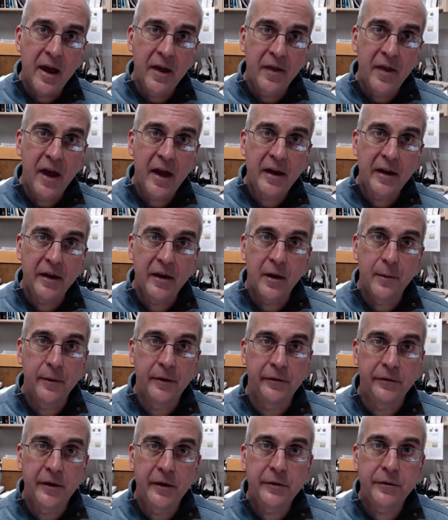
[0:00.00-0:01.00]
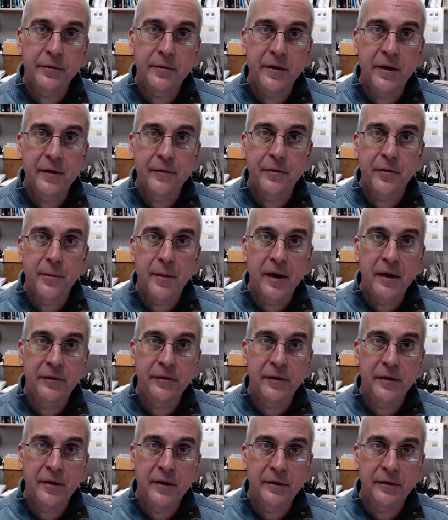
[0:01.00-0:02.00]
And that incoming sensory
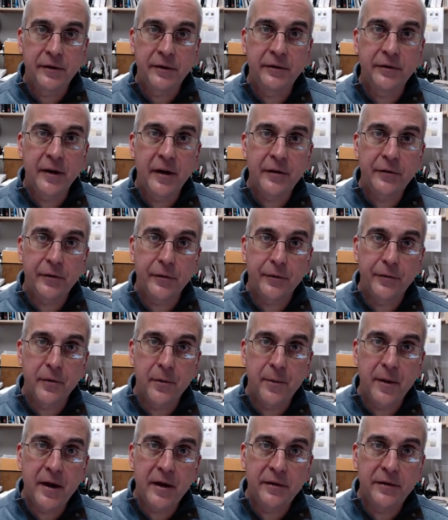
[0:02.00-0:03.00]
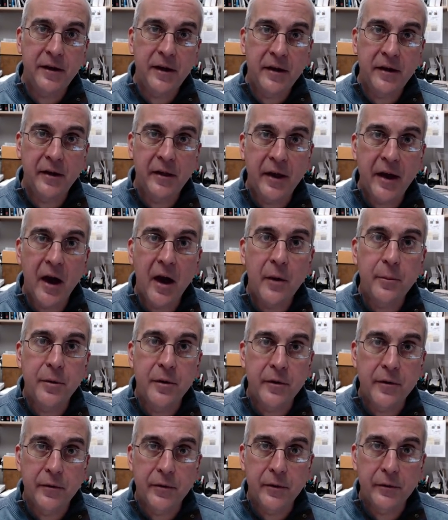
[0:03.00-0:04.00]
information is essential for maintaining the
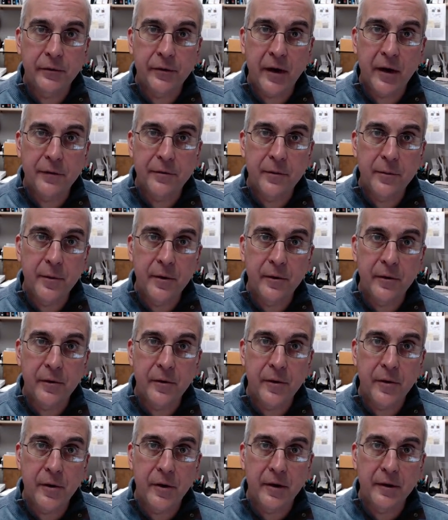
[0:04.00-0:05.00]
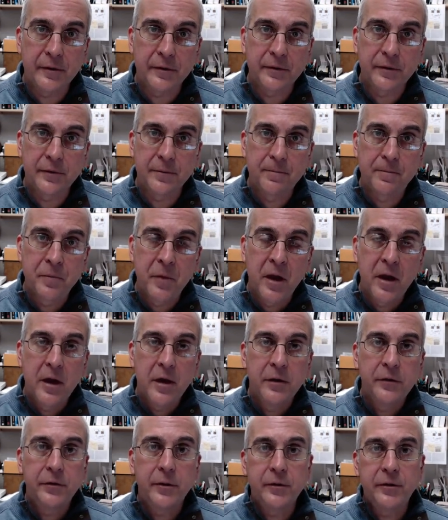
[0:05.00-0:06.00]
output of those alpha motor neurons.
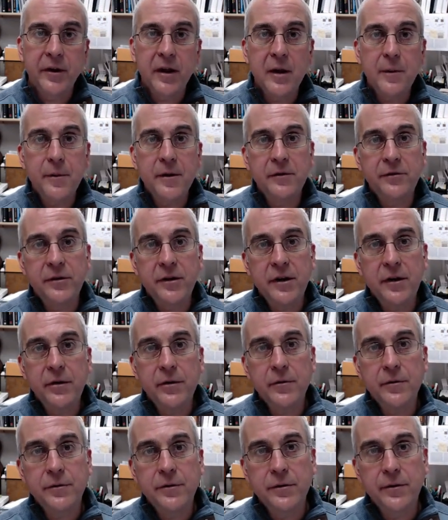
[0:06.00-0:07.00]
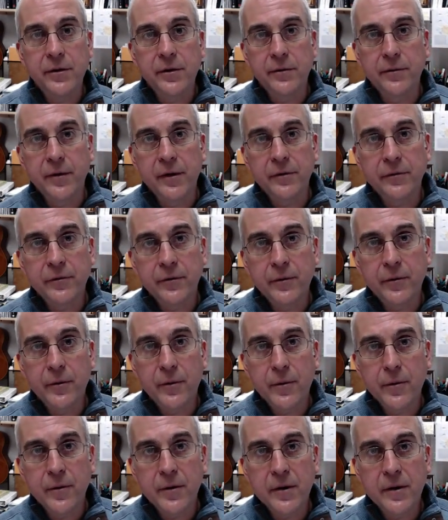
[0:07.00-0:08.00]
So damage either to the ventral
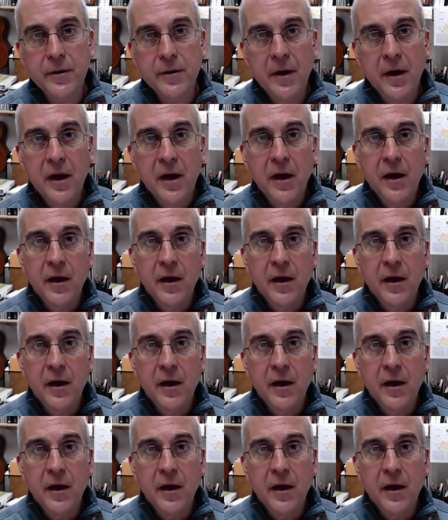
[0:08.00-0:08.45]
horn,